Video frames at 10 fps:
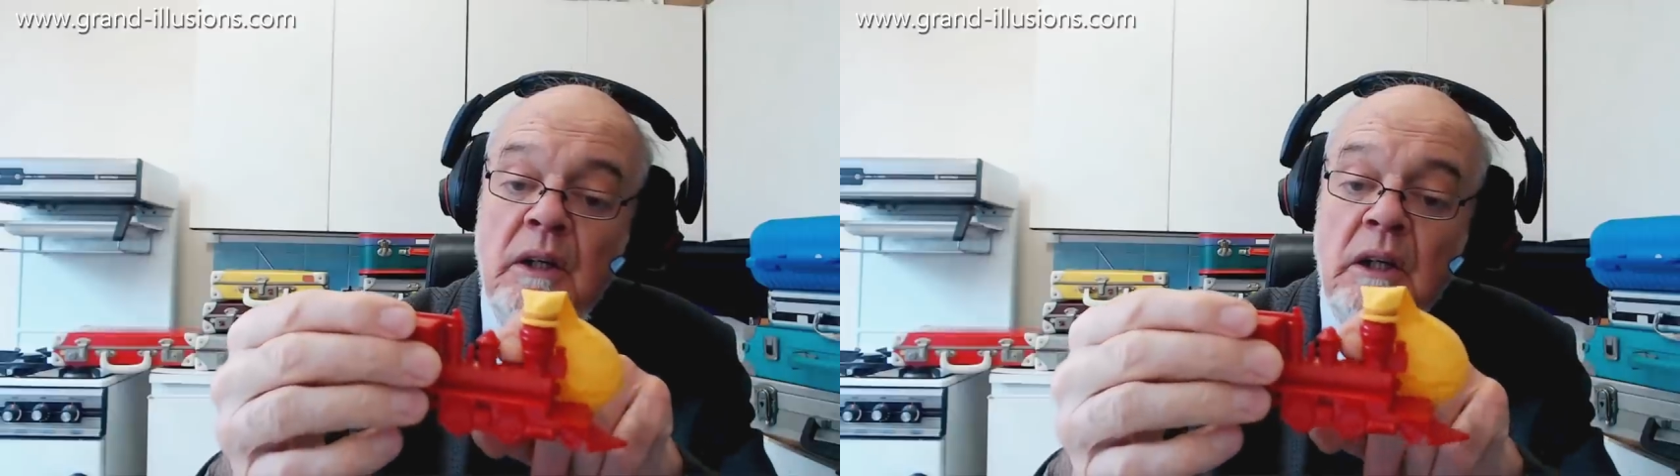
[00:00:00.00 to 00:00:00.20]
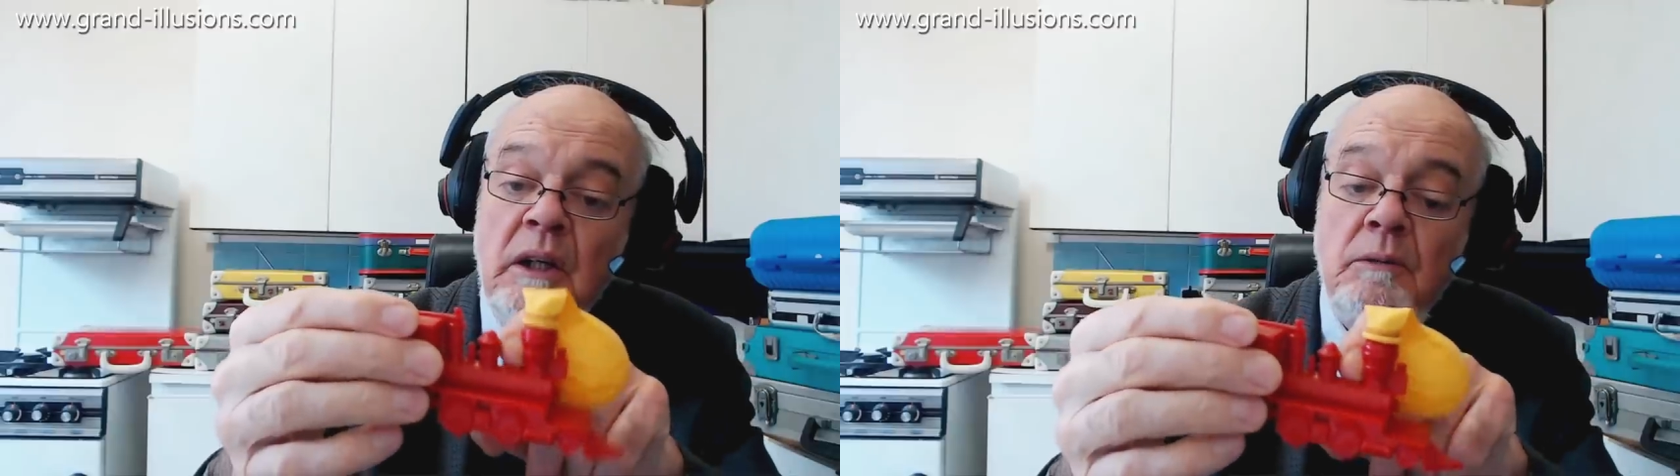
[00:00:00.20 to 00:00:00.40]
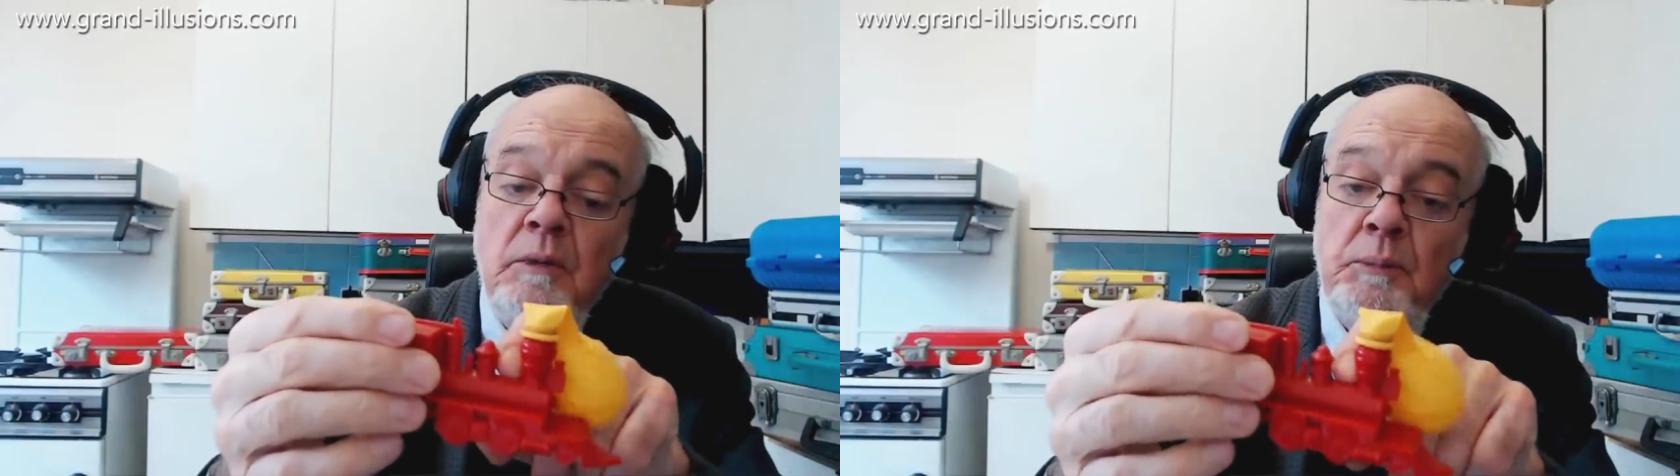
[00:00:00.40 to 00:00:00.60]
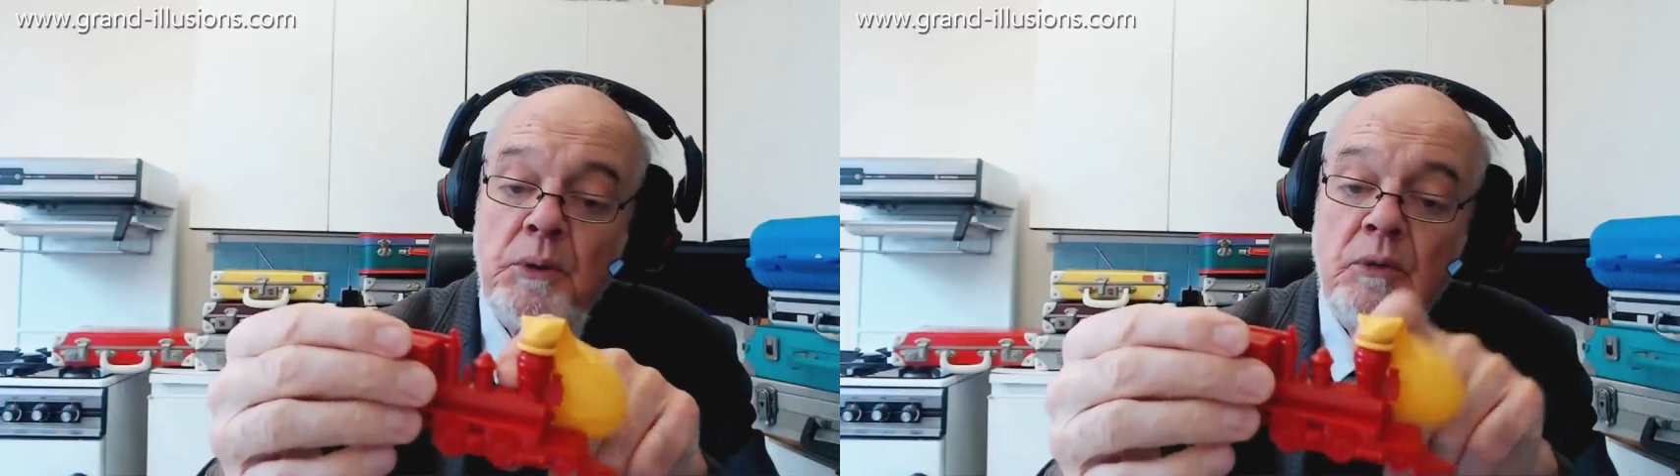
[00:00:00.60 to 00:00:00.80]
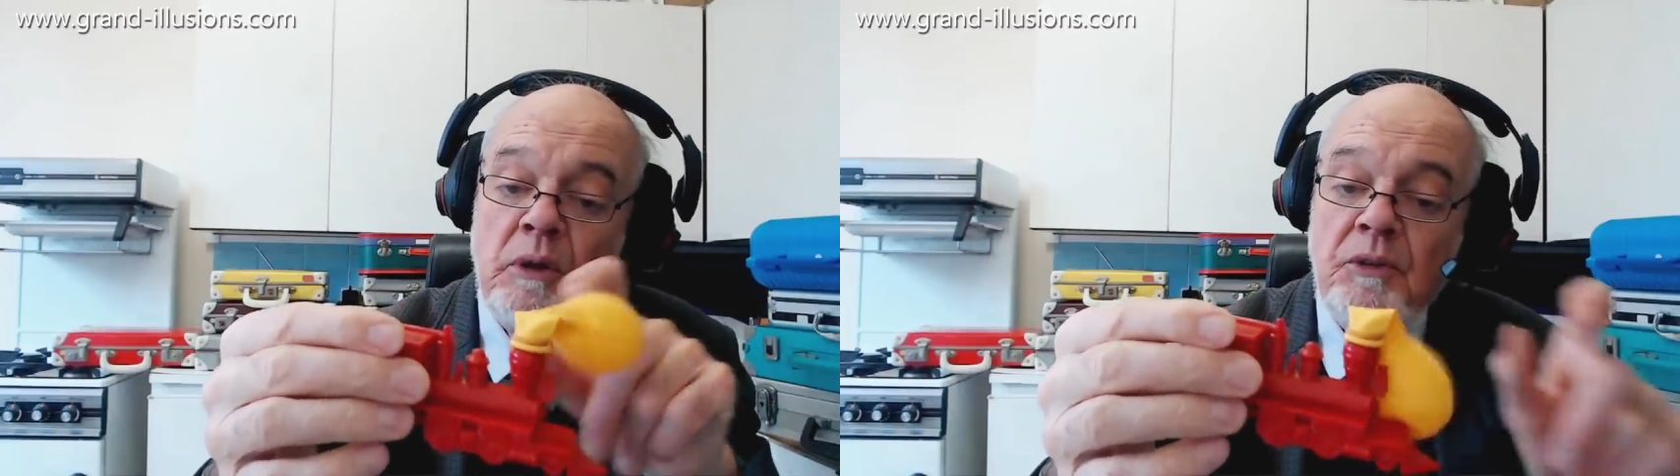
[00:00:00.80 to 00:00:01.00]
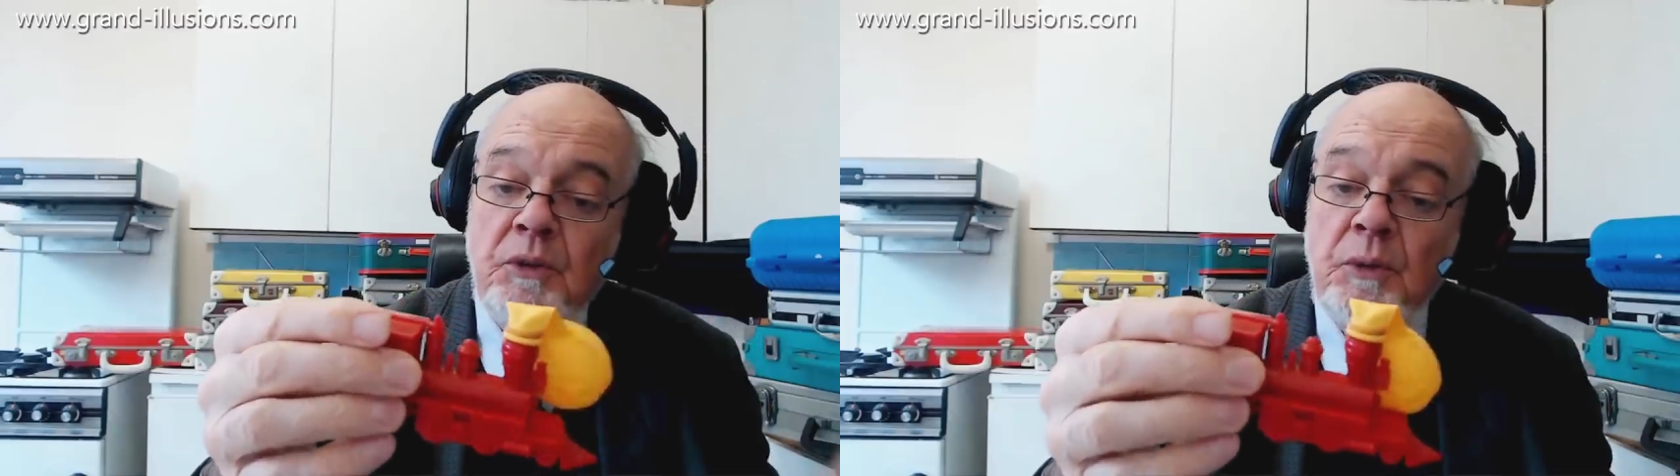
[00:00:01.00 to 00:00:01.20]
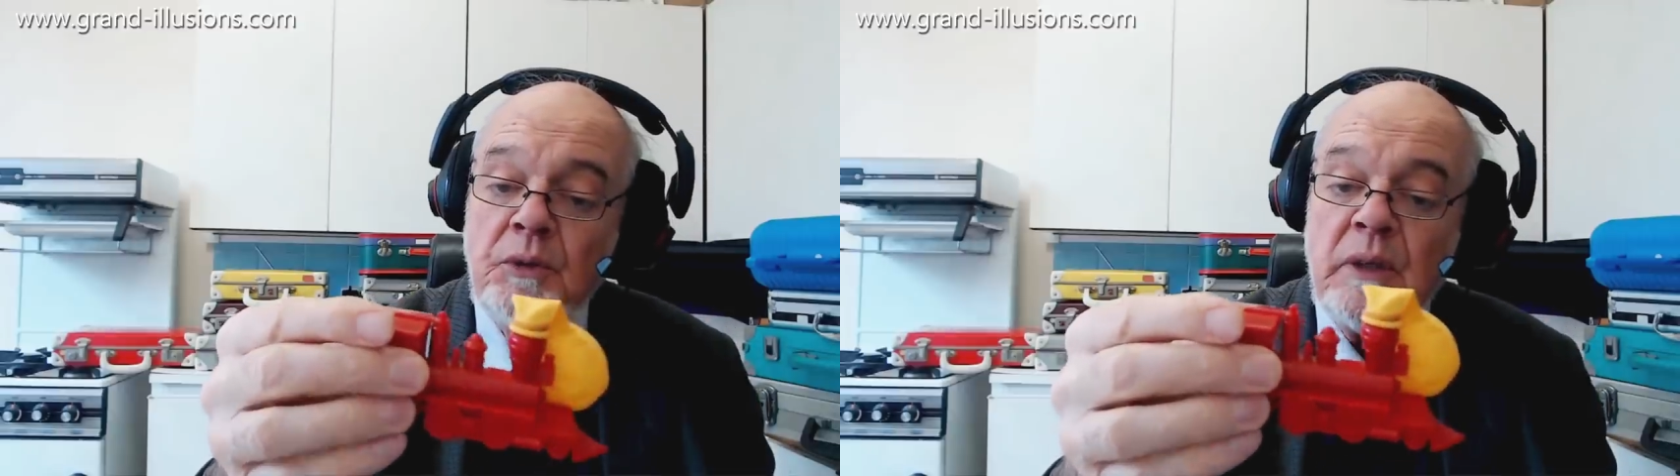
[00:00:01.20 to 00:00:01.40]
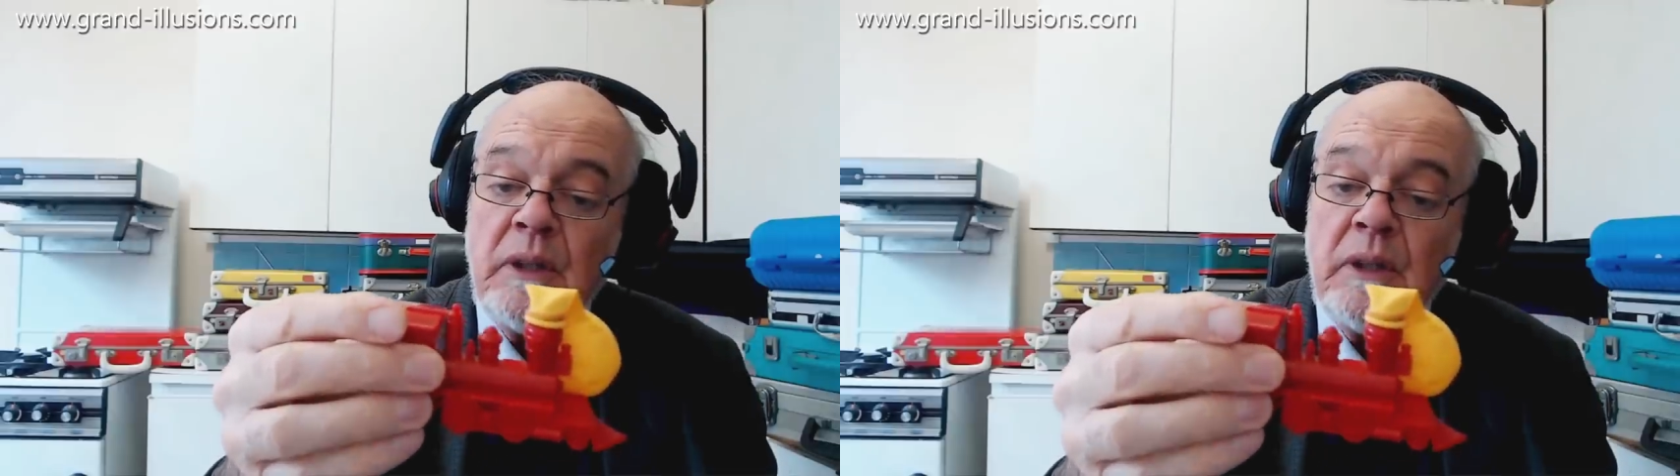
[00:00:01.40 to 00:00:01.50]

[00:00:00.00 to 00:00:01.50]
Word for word: uh, balloon that does two things.